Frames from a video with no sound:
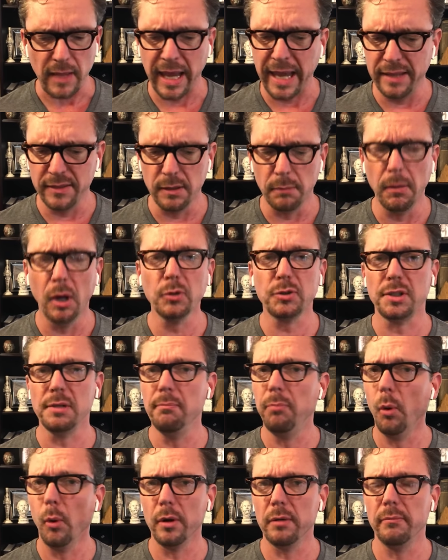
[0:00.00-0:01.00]
And the most
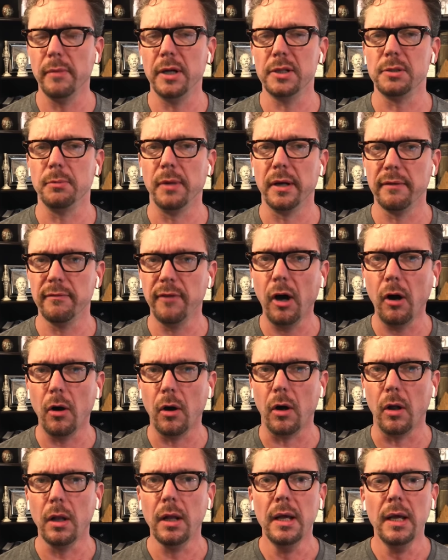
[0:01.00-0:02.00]
important measurement of
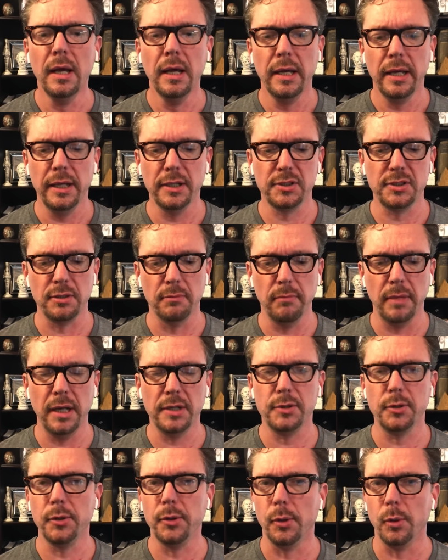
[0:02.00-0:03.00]
all is to
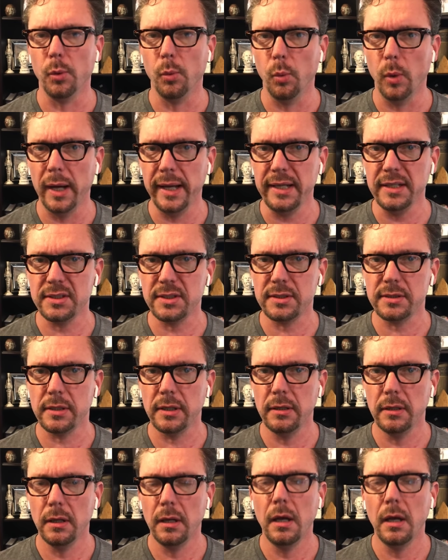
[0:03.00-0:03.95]
measure your waist